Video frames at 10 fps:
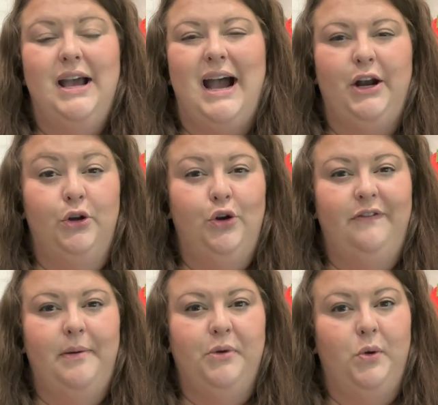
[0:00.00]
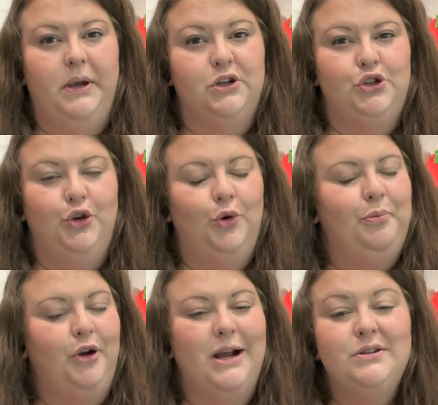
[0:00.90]
I don't know if I'm going to
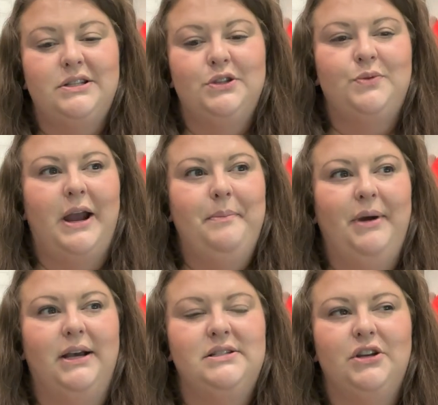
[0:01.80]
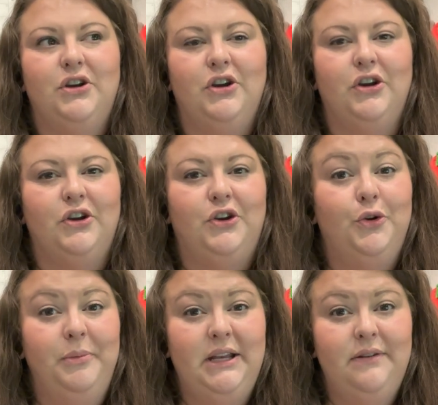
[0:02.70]
pronounce this right, but
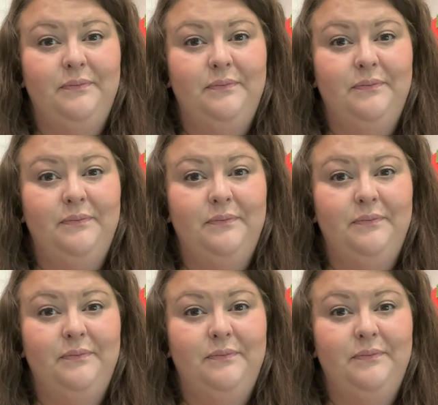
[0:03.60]
curcumin.